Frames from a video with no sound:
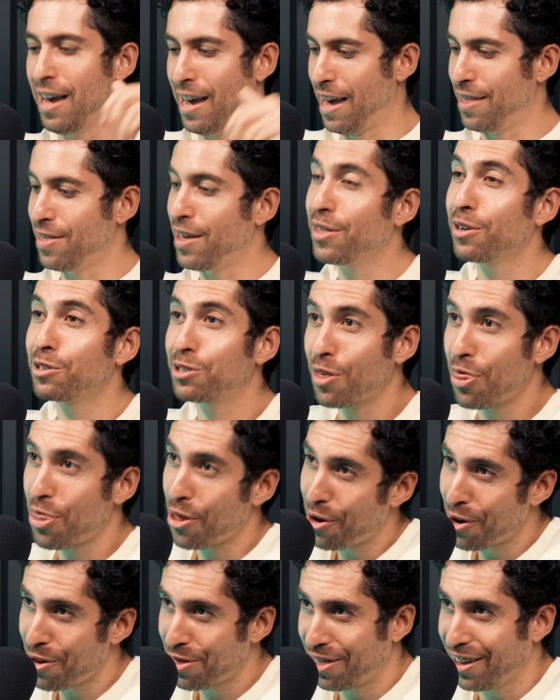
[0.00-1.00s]
And then there's a
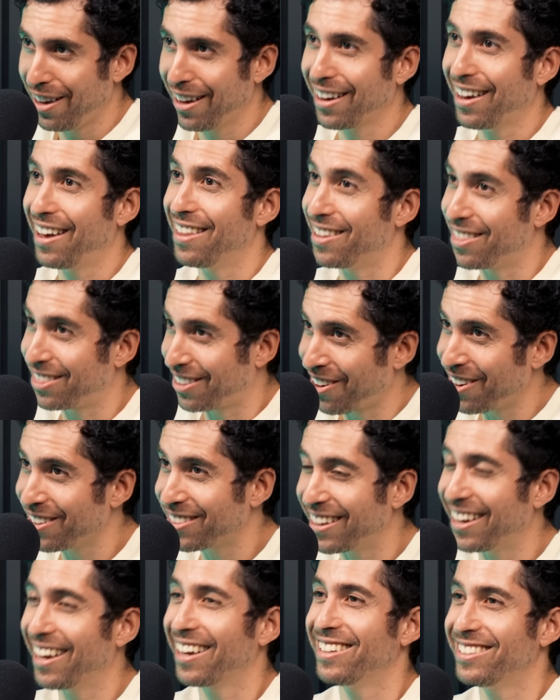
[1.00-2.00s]
third thing. And the
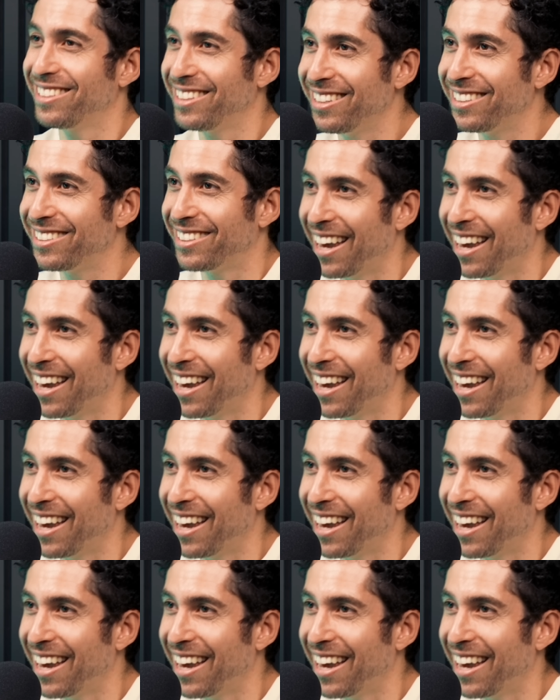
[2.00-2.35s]
third thing is he's